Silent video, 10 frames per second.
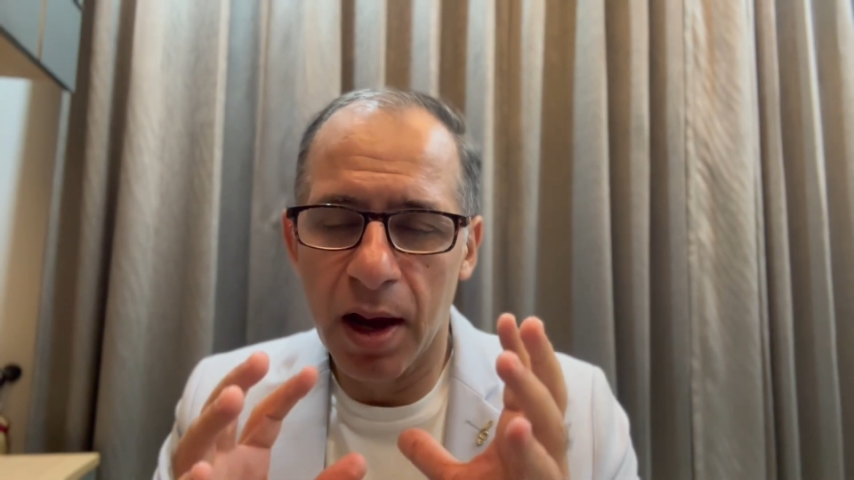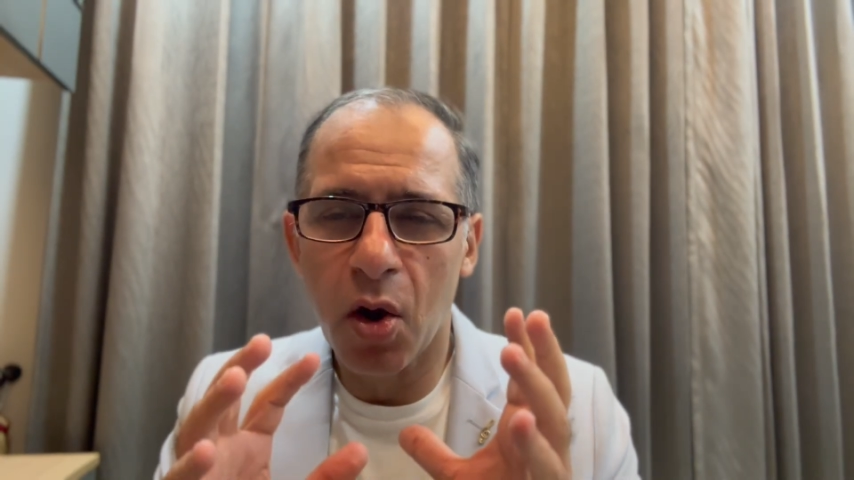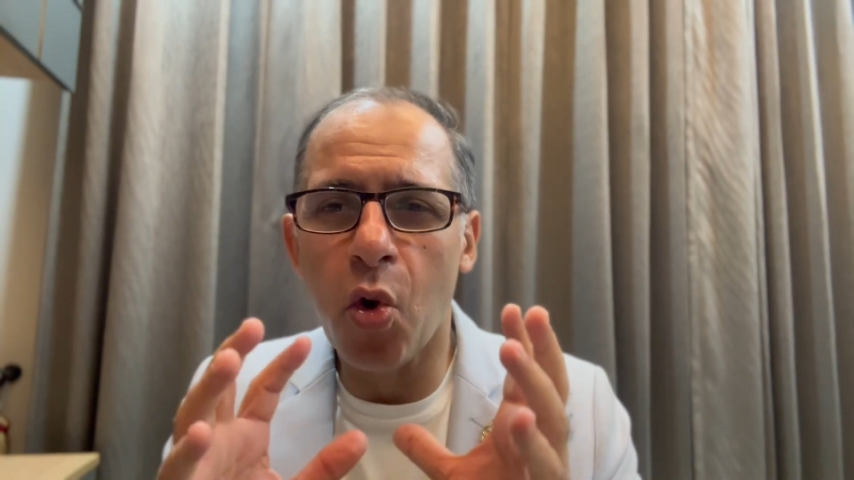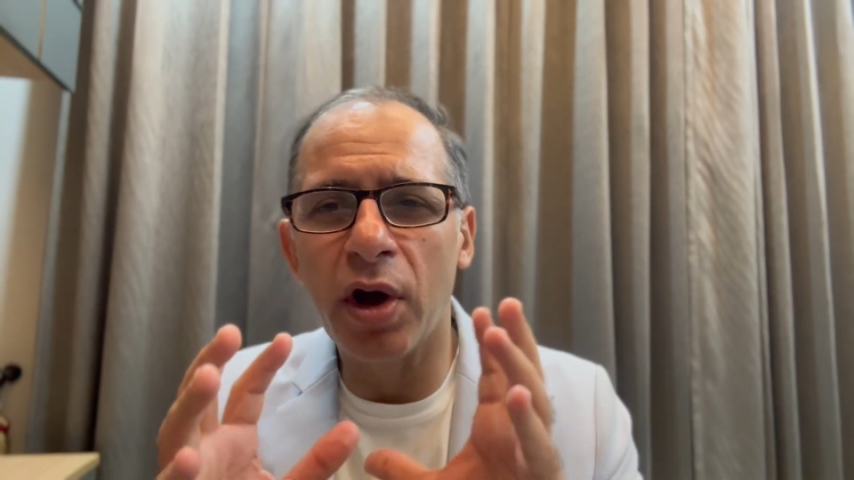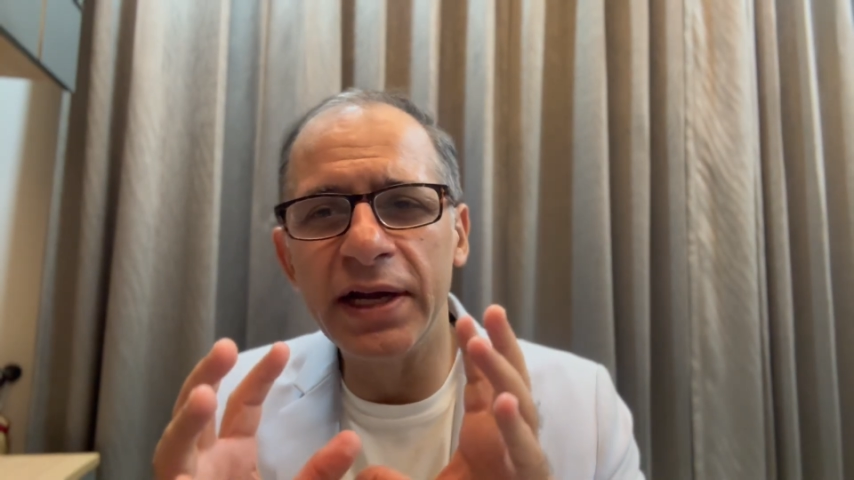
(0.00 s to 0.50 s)

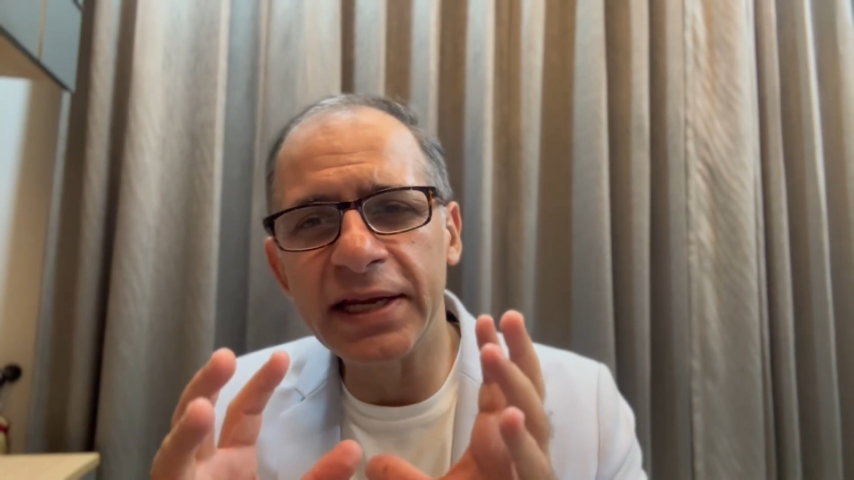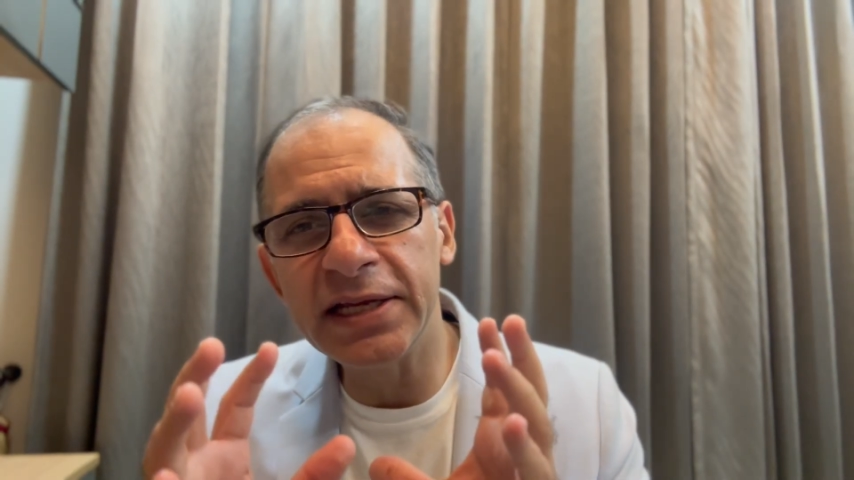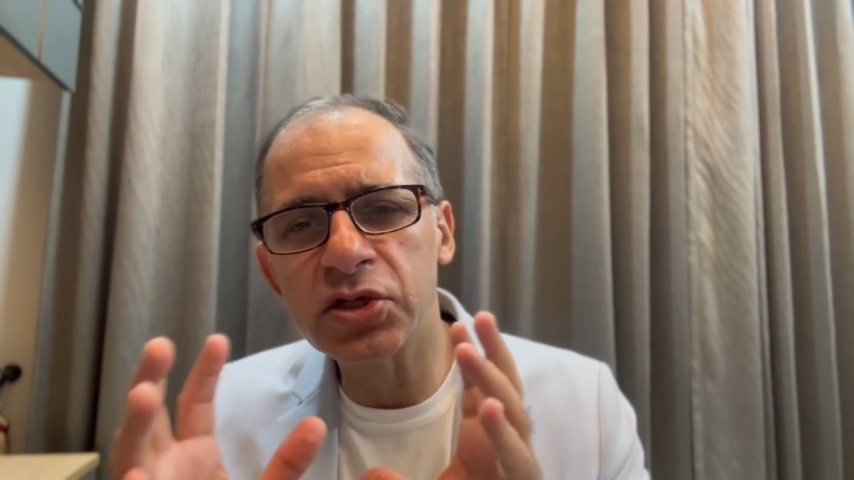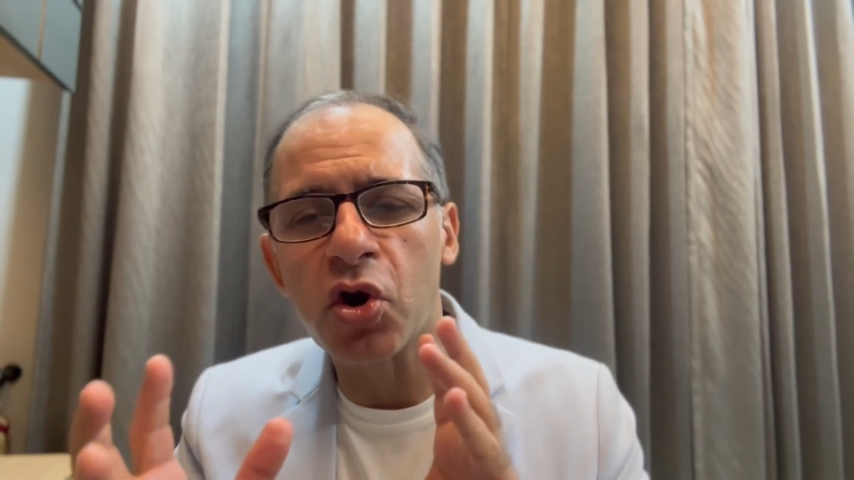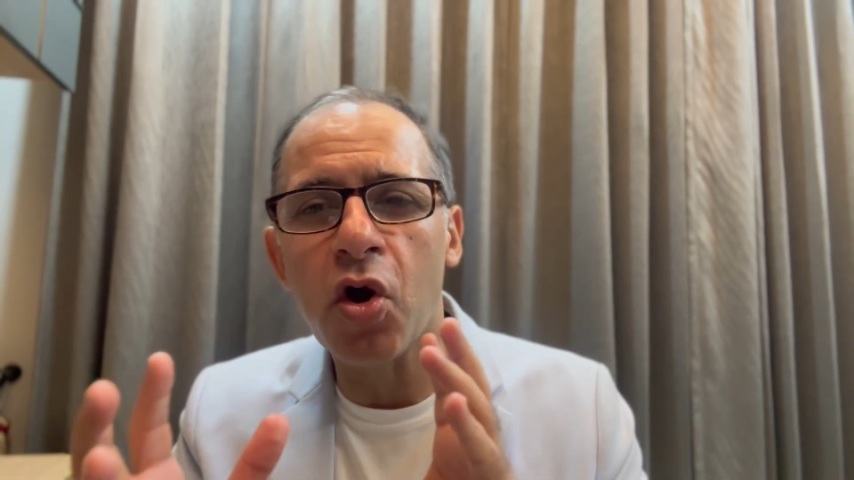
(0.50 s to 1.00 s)

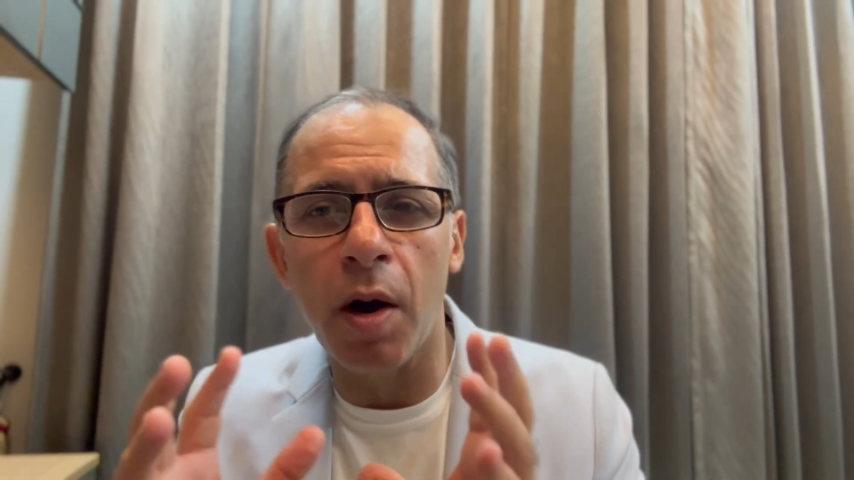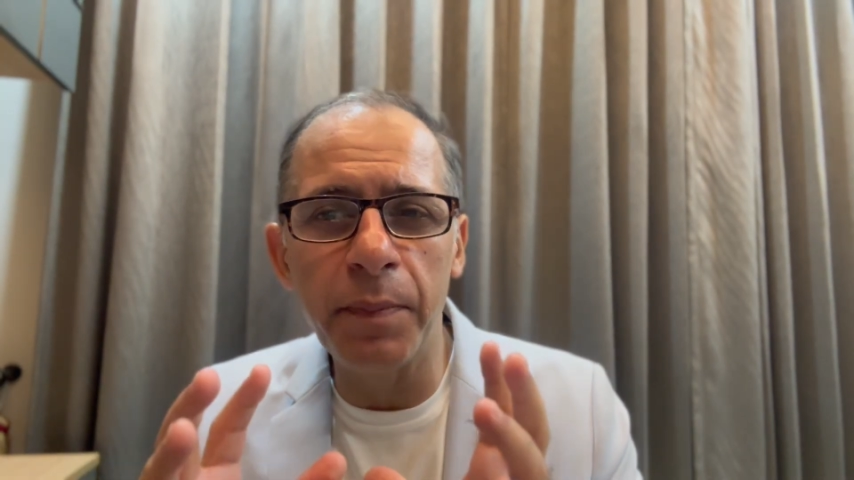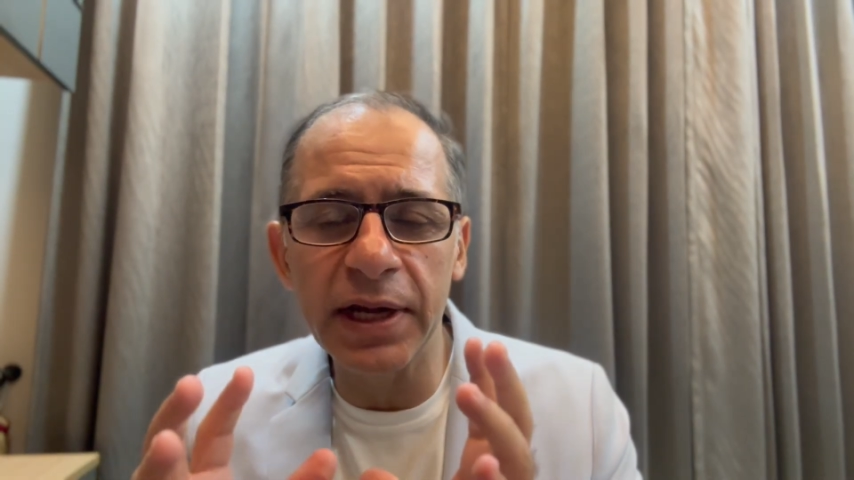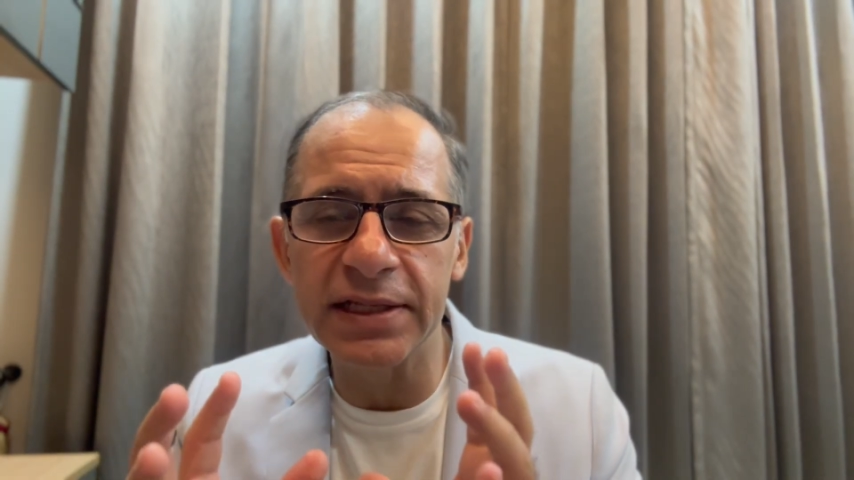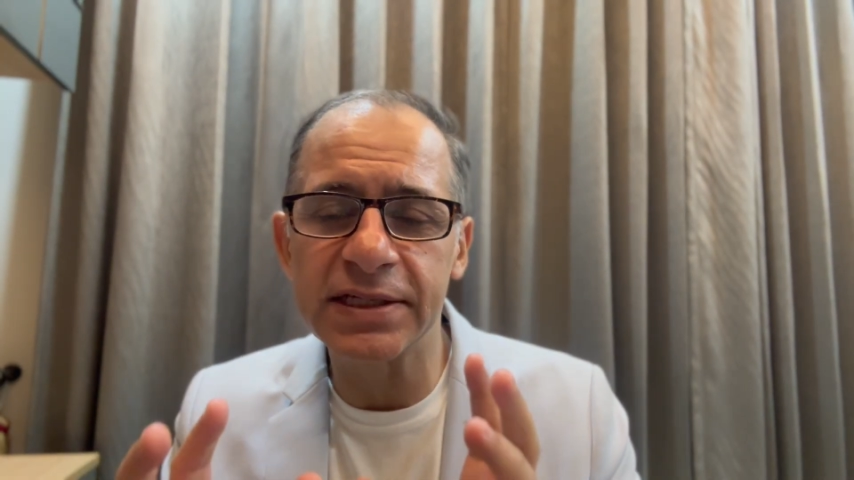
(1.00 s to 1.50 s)
qualities or
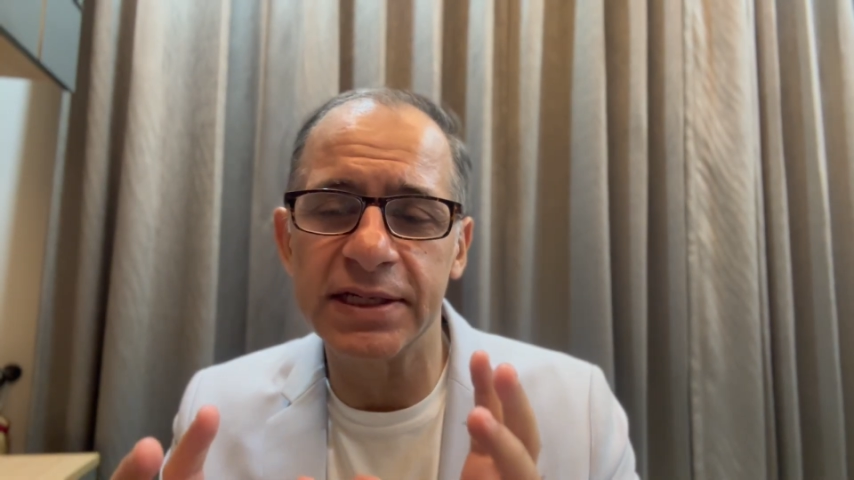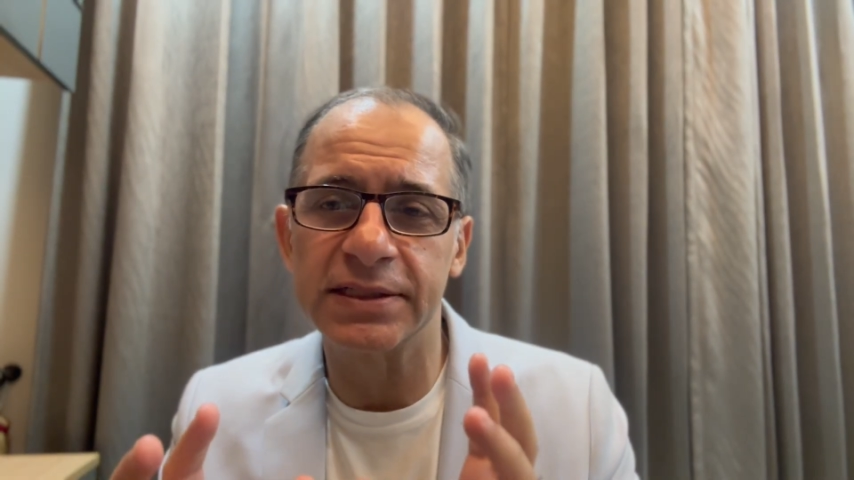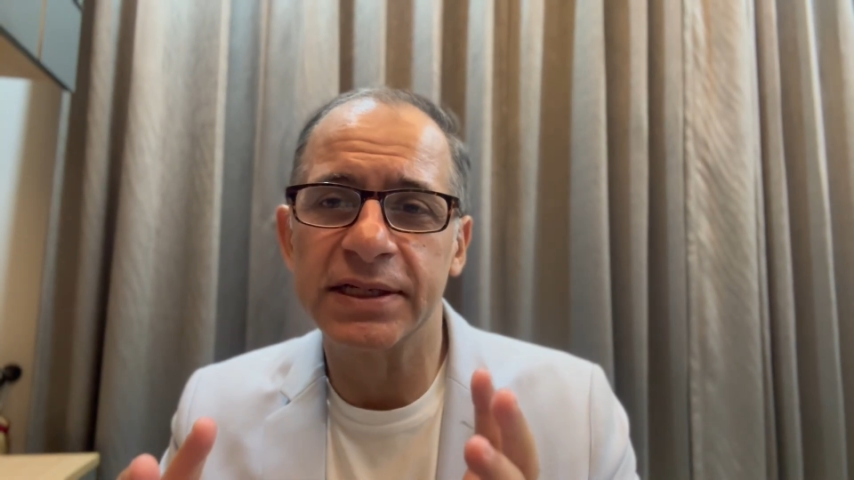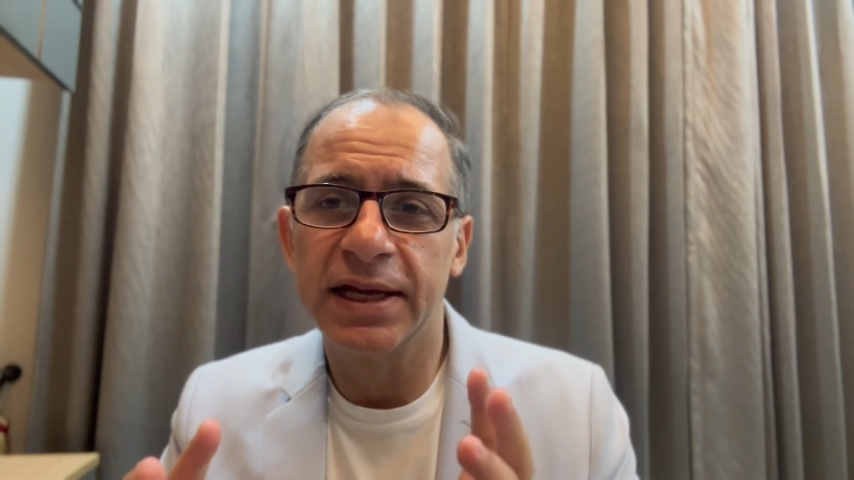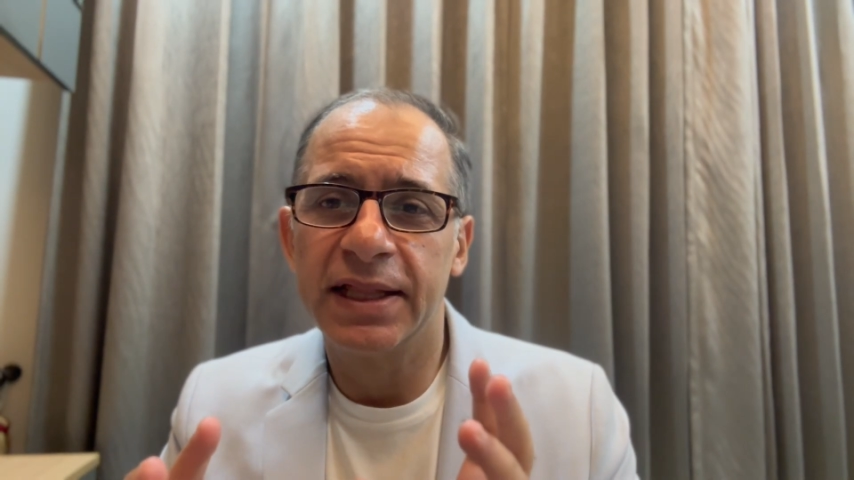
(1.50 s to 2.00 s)
competencies